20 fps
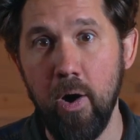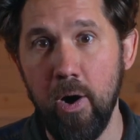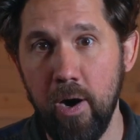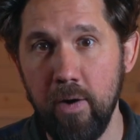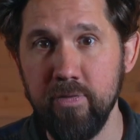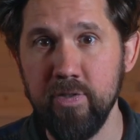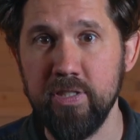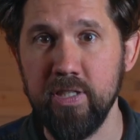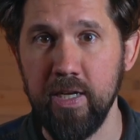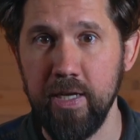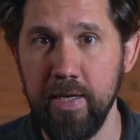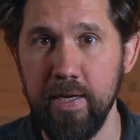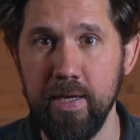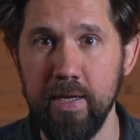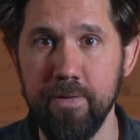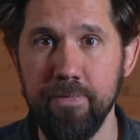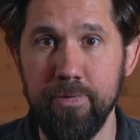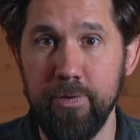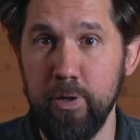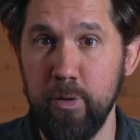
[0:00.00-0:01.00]
obviously,
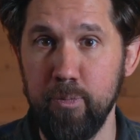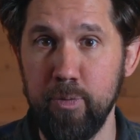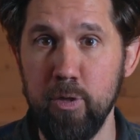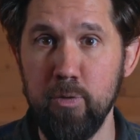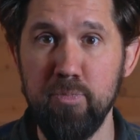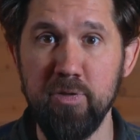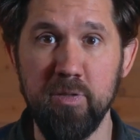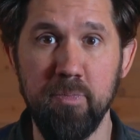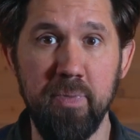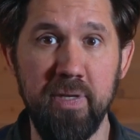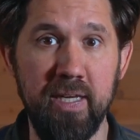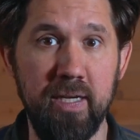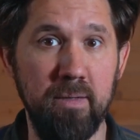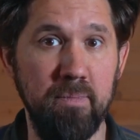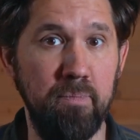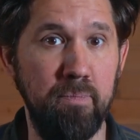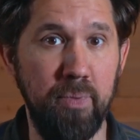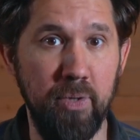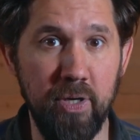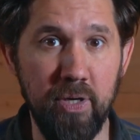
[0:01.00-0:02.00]
if your poop is being
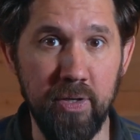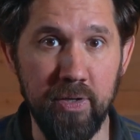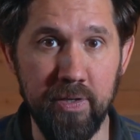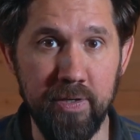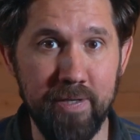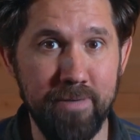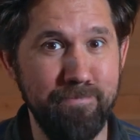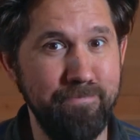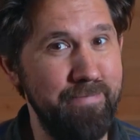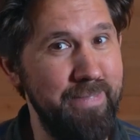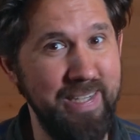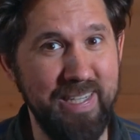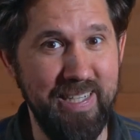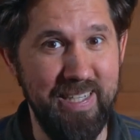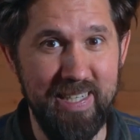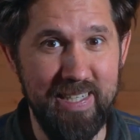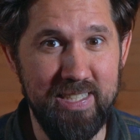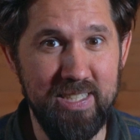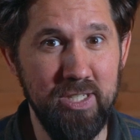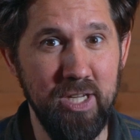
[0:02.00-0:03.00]
burned,
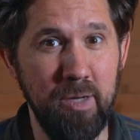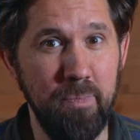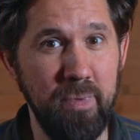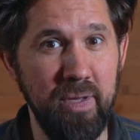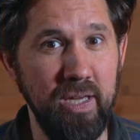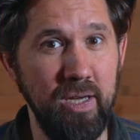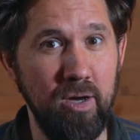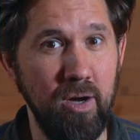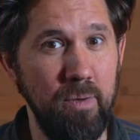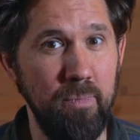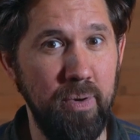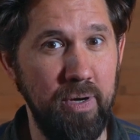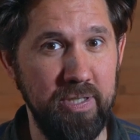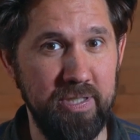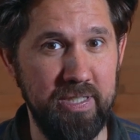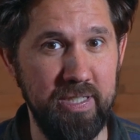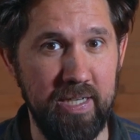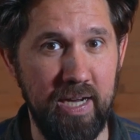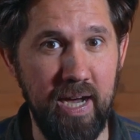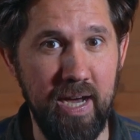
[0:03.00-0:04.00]
it's not being
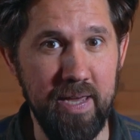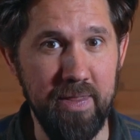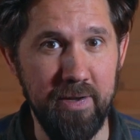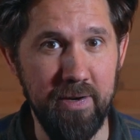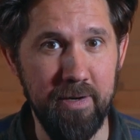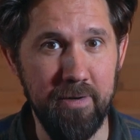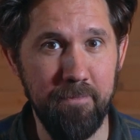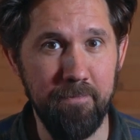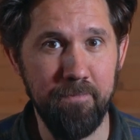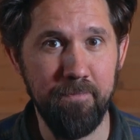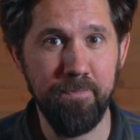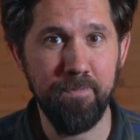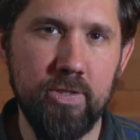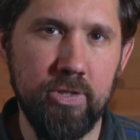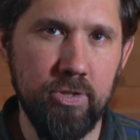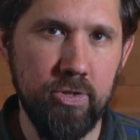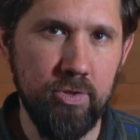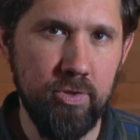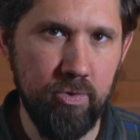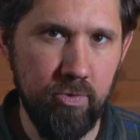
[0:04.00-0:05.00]
composted either.
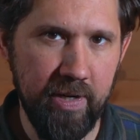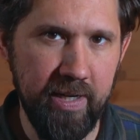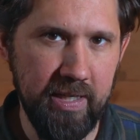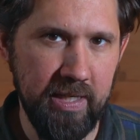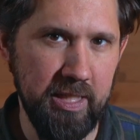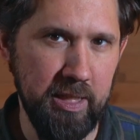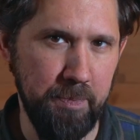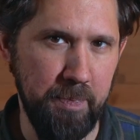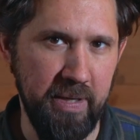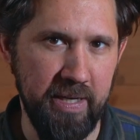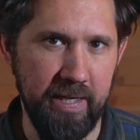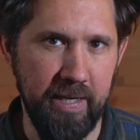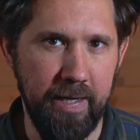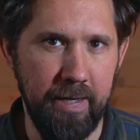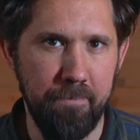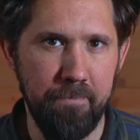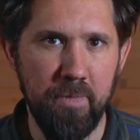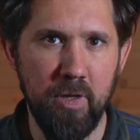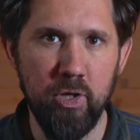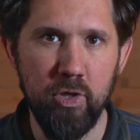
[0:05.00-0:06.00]
Strictly
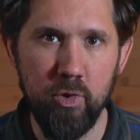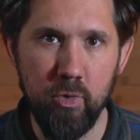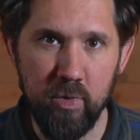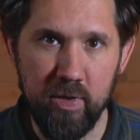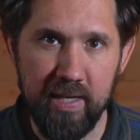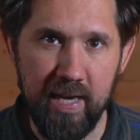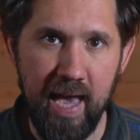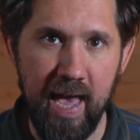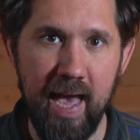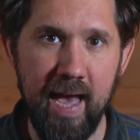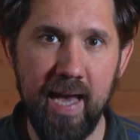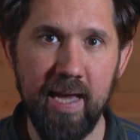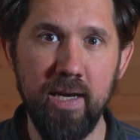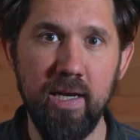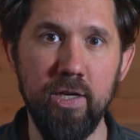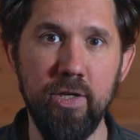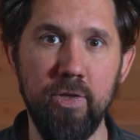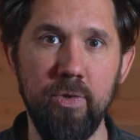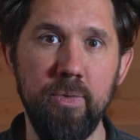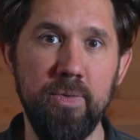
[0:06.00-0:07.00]
speaking, you can
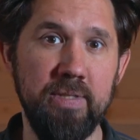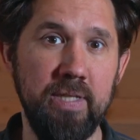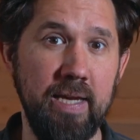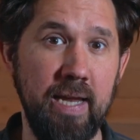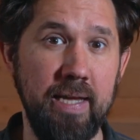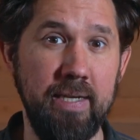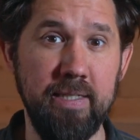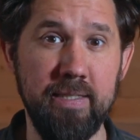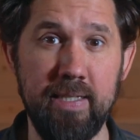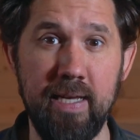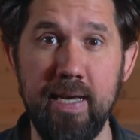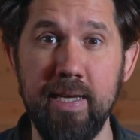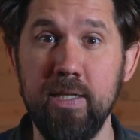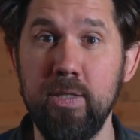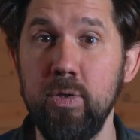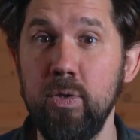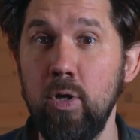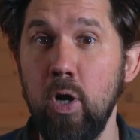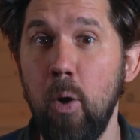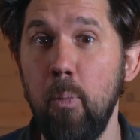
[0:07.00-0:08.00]
use the Nature's Head
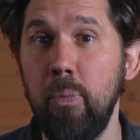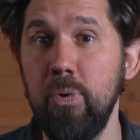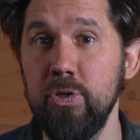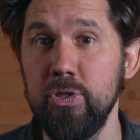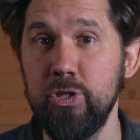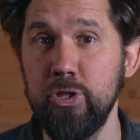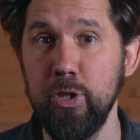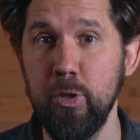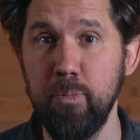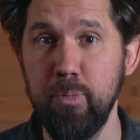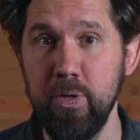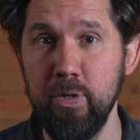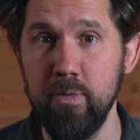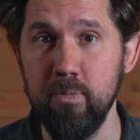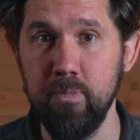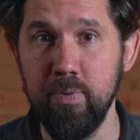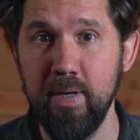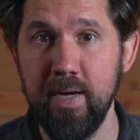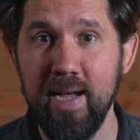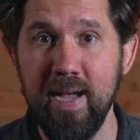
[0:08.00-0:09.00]
to compost your
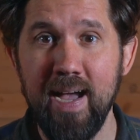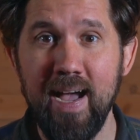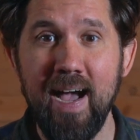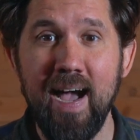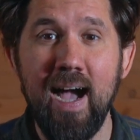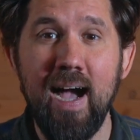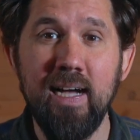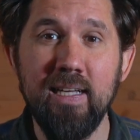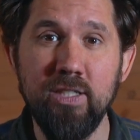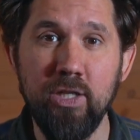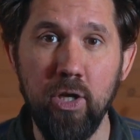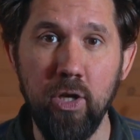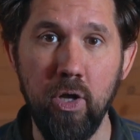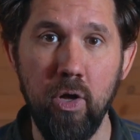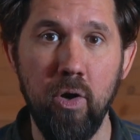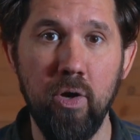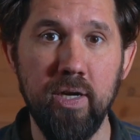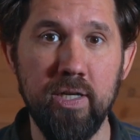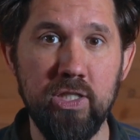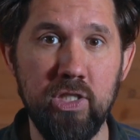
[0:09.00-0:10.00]
poop, as
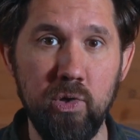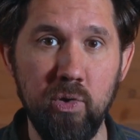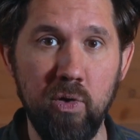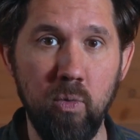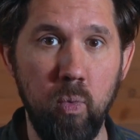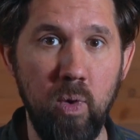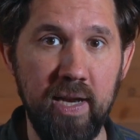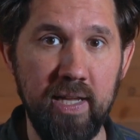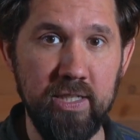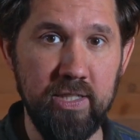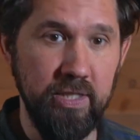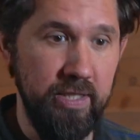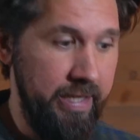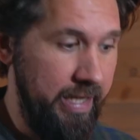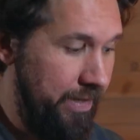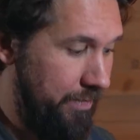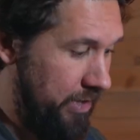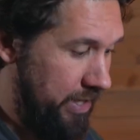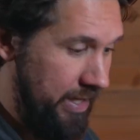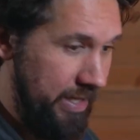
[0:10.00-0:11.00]
long as you are willing to
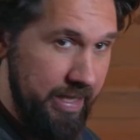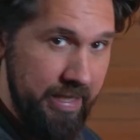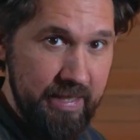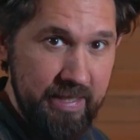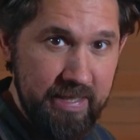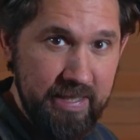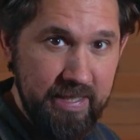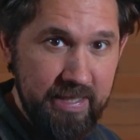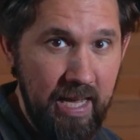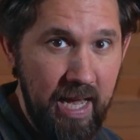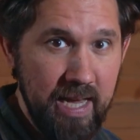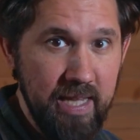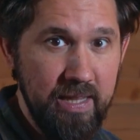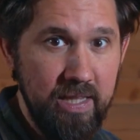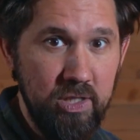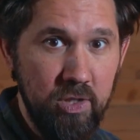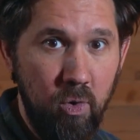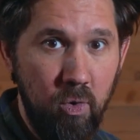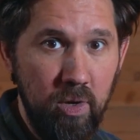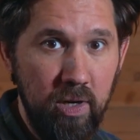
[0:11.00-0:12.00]
leave it inside
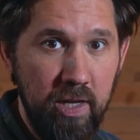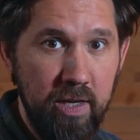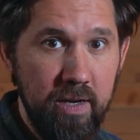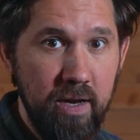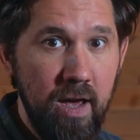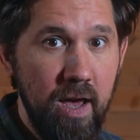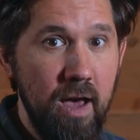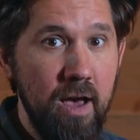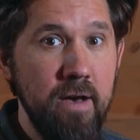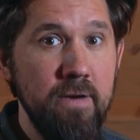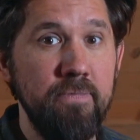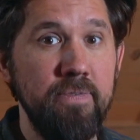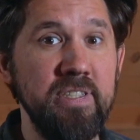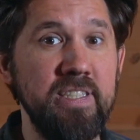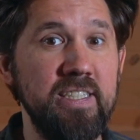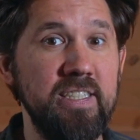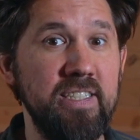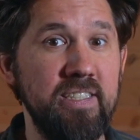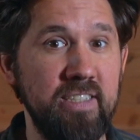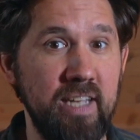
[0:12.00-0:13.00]
the toilet for
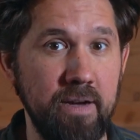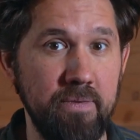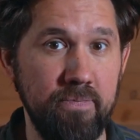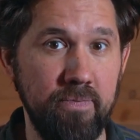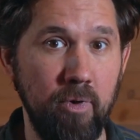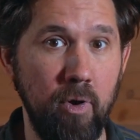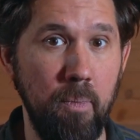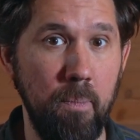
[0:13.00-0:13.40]
several